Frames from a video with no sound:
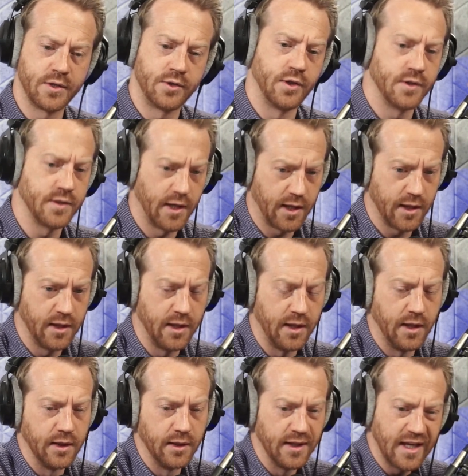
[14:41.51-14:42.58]
just like
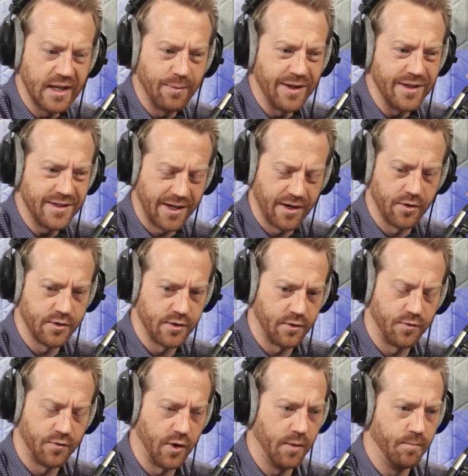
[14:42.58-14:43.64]
the ligament tears are
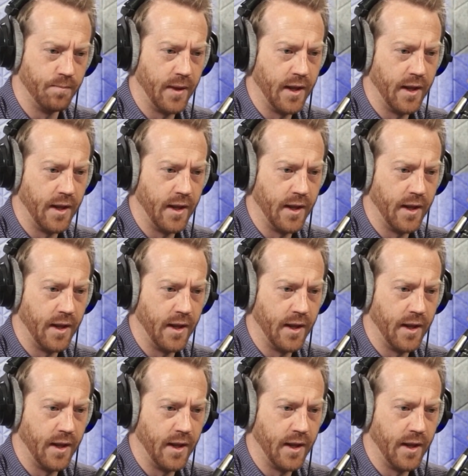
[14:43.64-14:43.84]
from.